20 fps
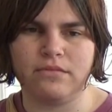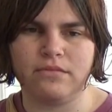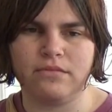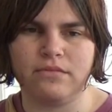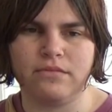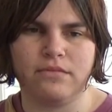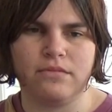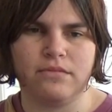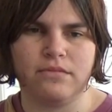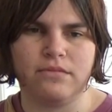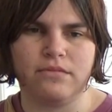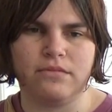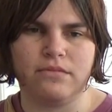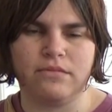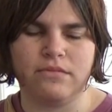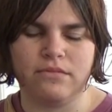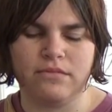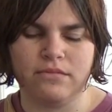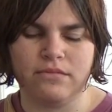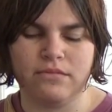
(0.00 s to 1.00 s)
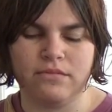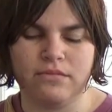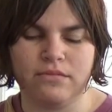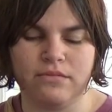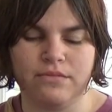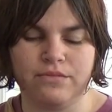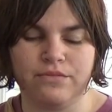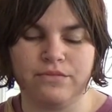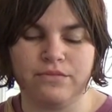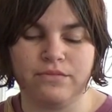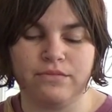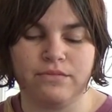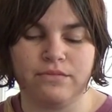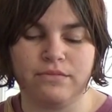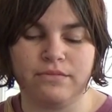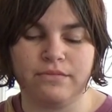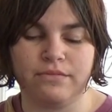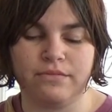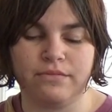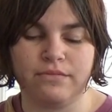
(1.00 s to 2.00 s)

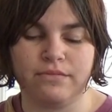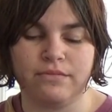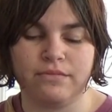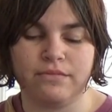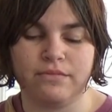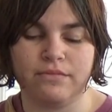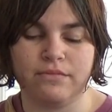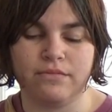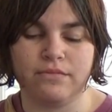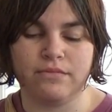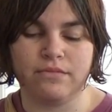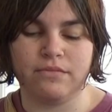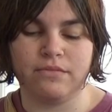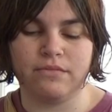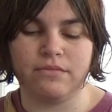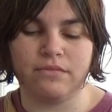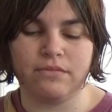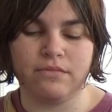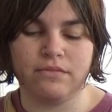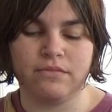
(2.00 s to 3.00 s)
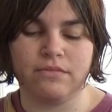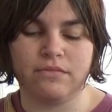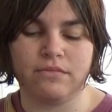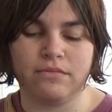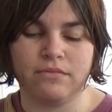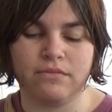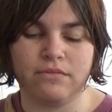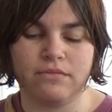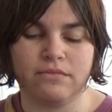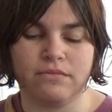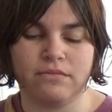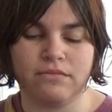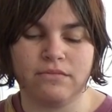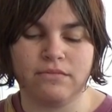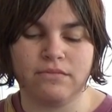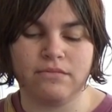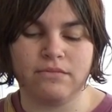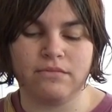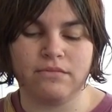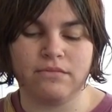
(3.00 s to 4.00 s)

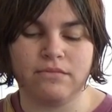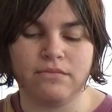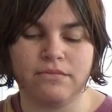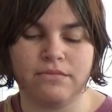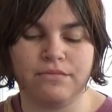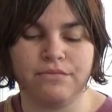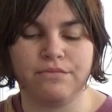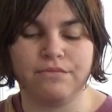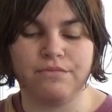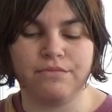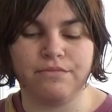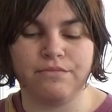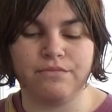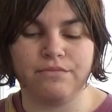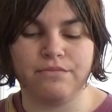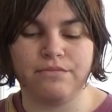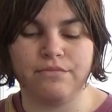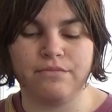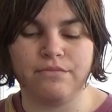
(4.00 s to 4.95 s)
The person shown says nothing.